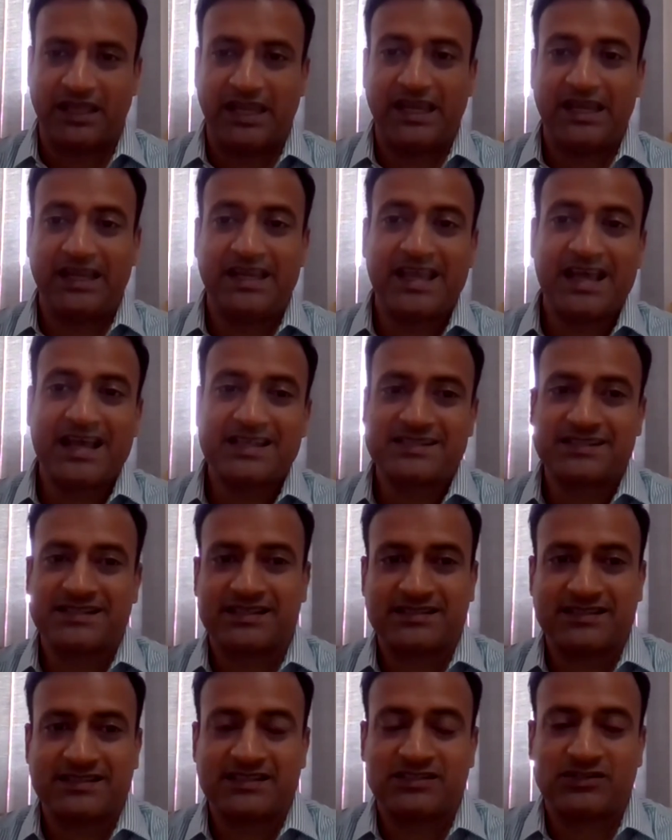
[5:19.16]
India's
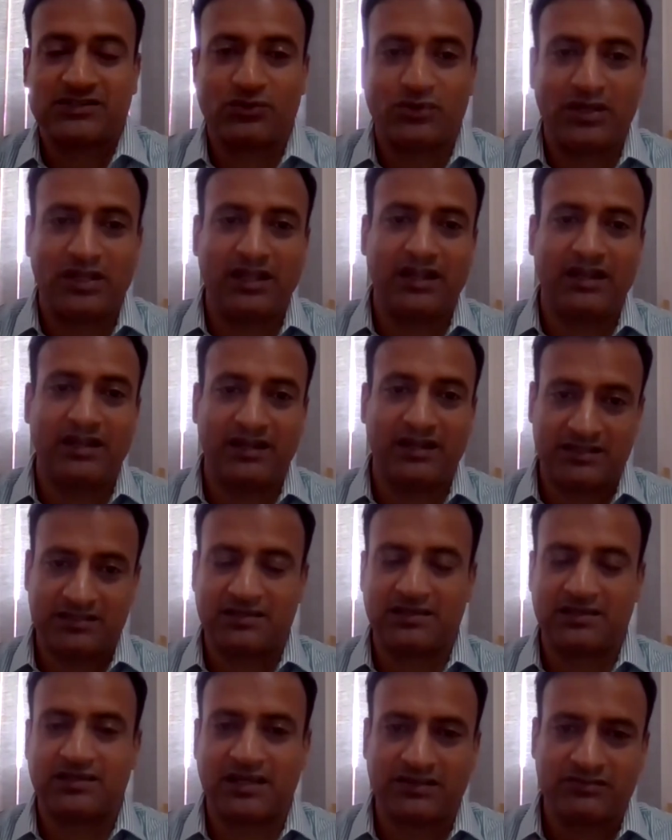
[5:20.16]
success story in
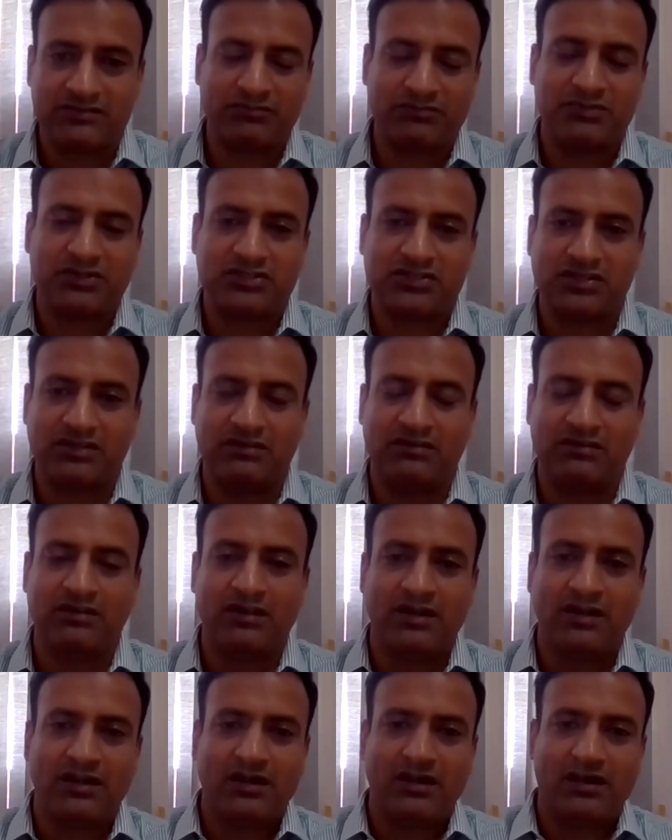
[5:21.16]
digital transformation
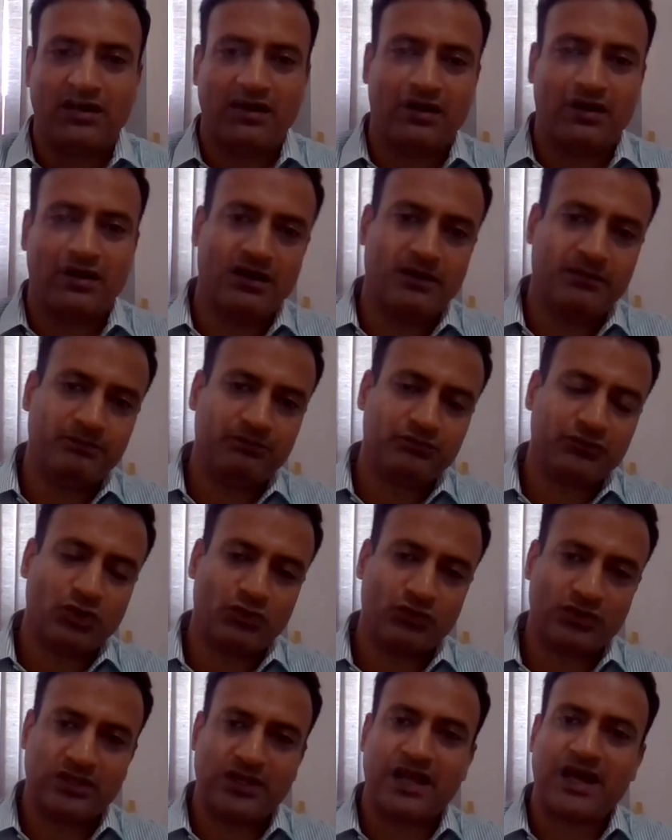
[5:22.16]

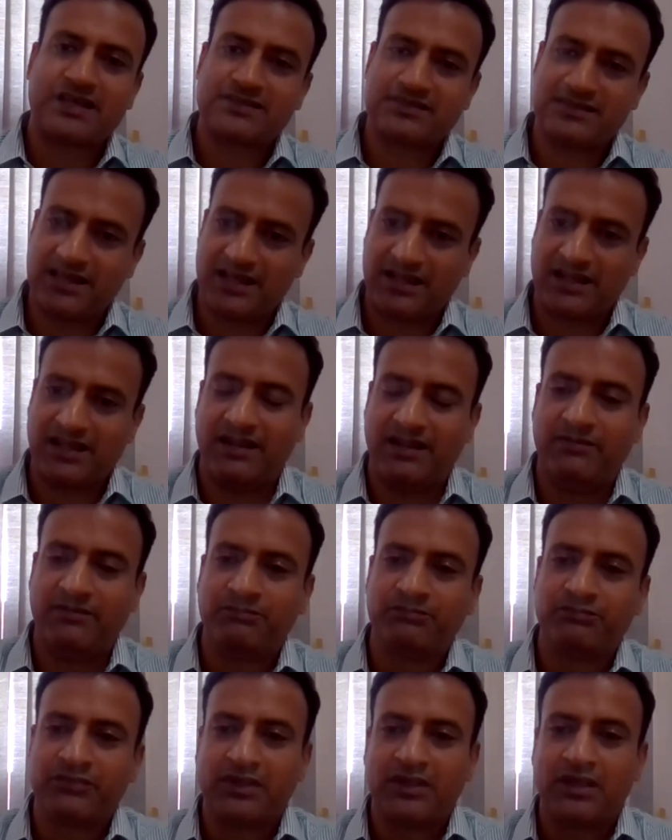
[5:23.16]
over the last decade,
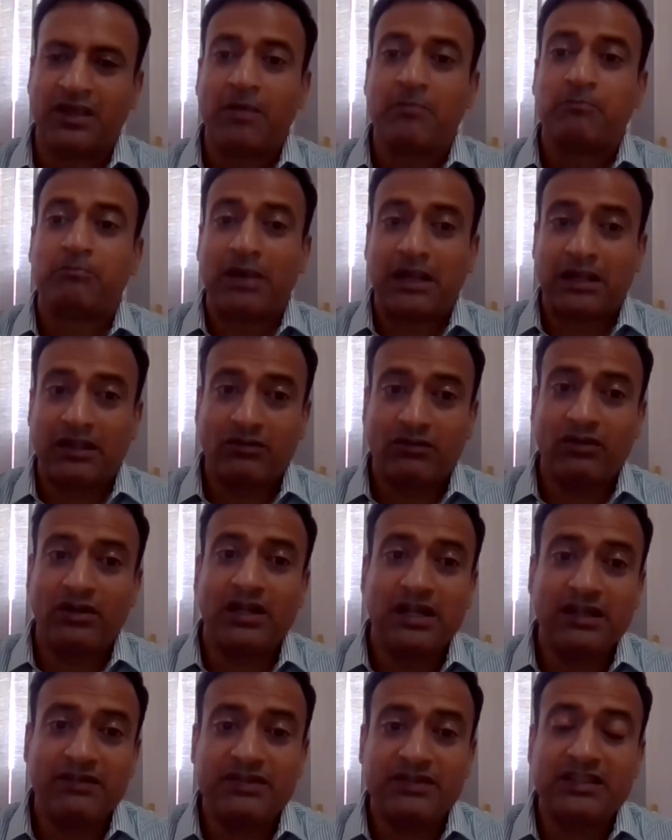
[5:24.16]

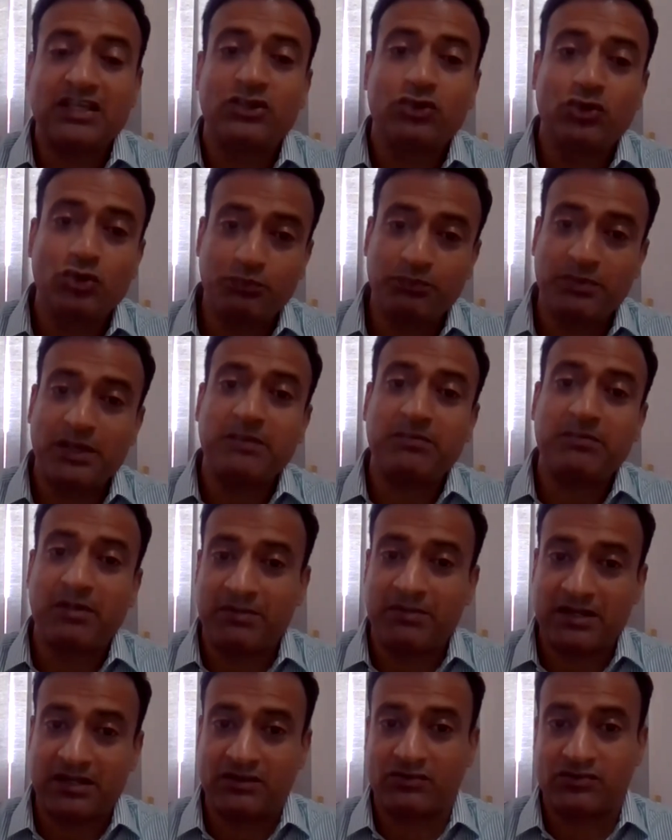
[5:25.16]
particularly with the UPI
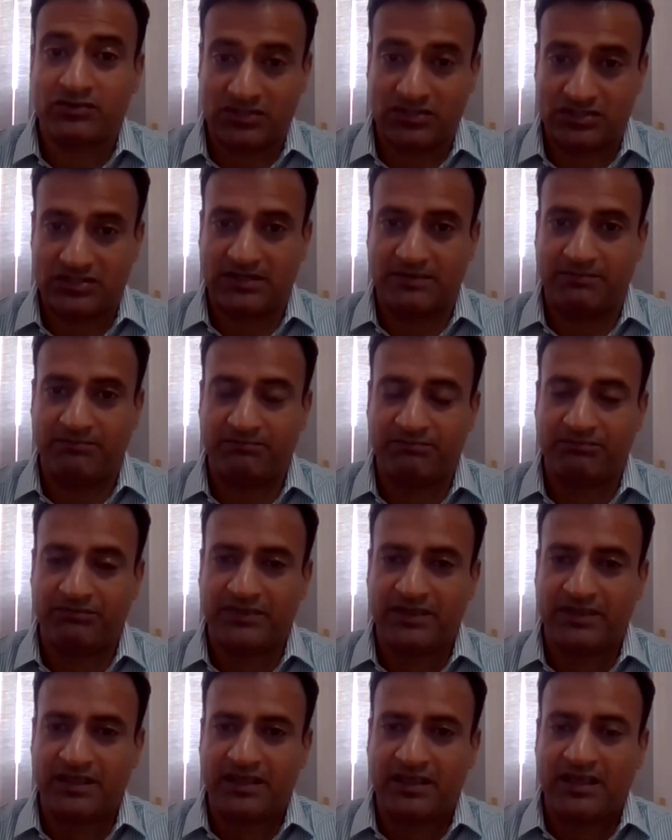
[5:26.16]
payment ecosystem,
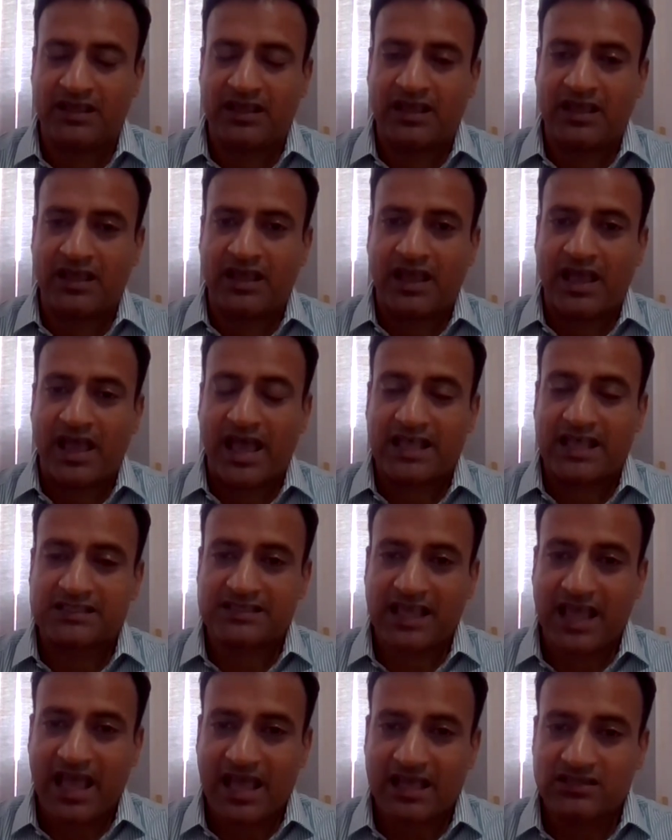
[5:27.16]

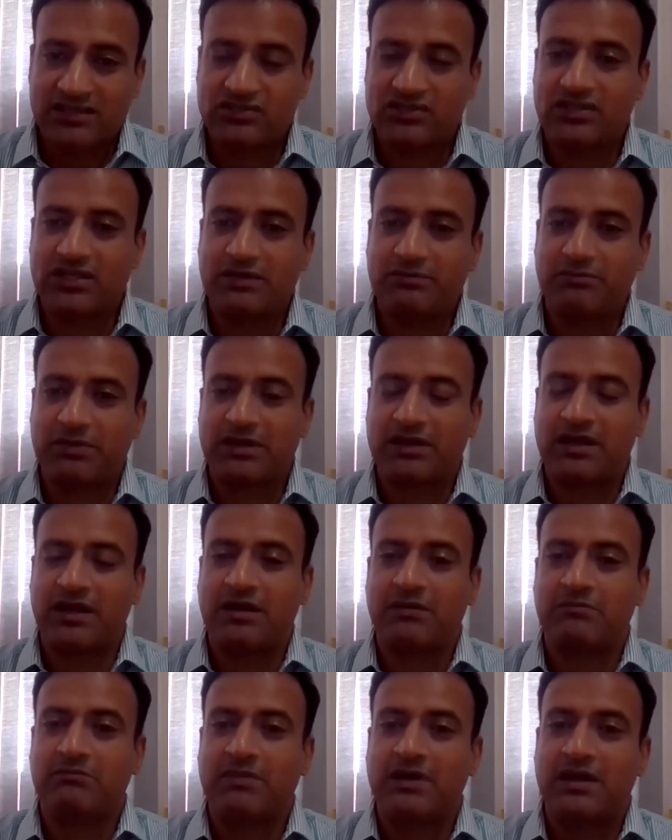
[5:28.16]
has actually
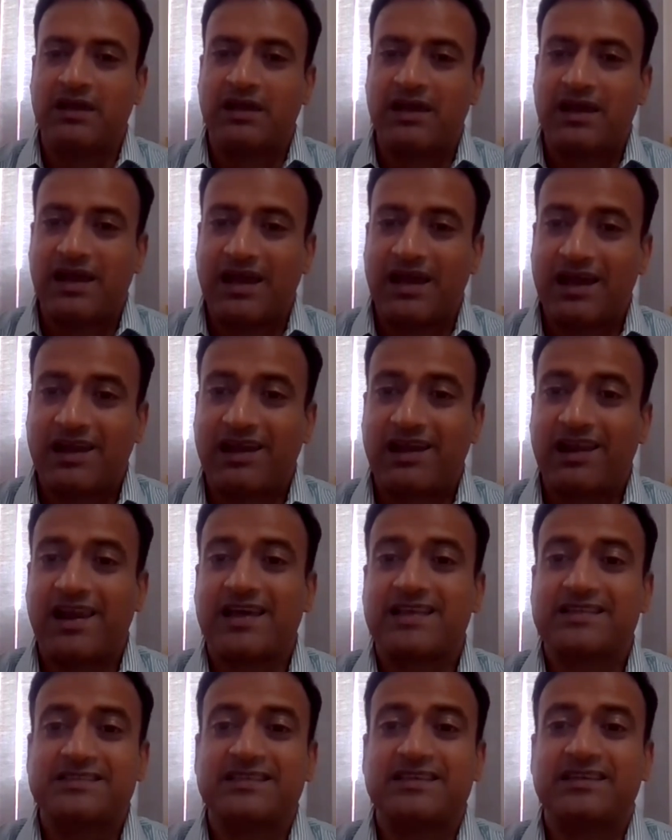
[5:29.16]
become a
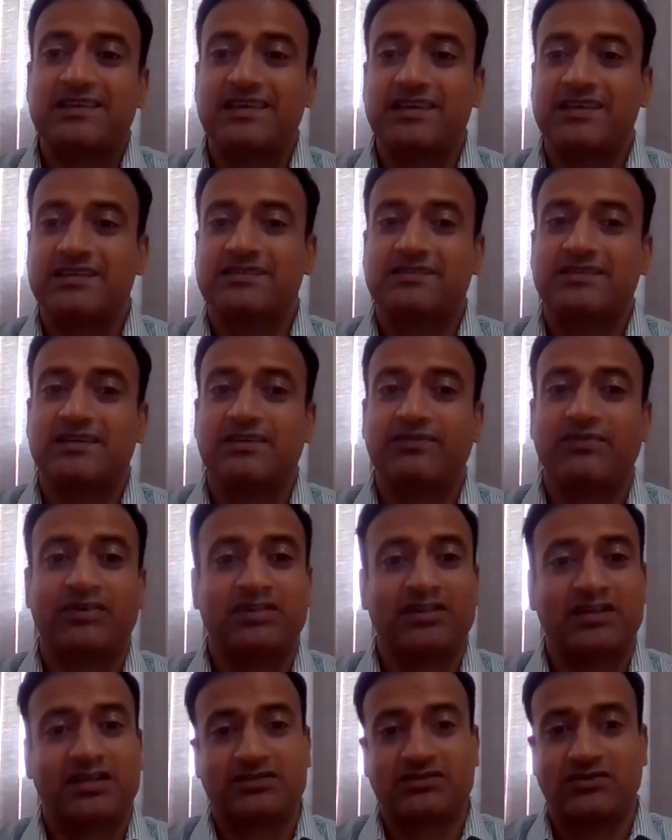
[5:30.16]
classic case study
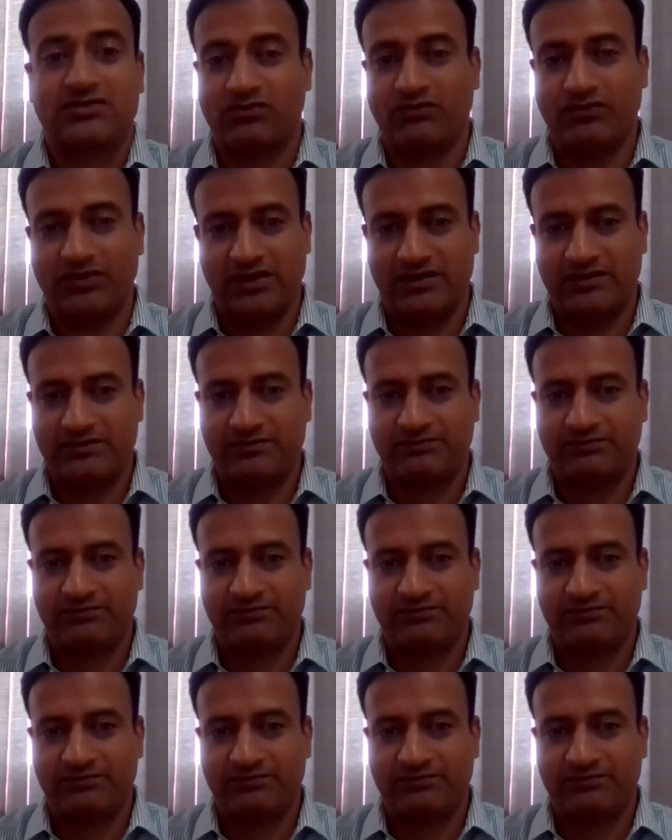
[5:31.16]
for the rest of the world.